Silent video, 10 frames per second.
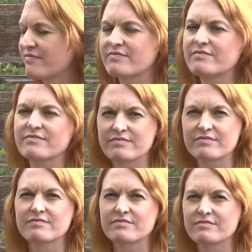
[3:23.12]

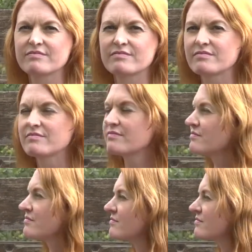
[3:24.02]

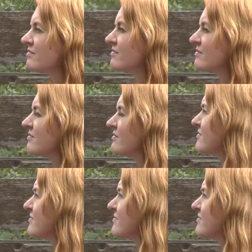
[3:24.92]
(not speaking)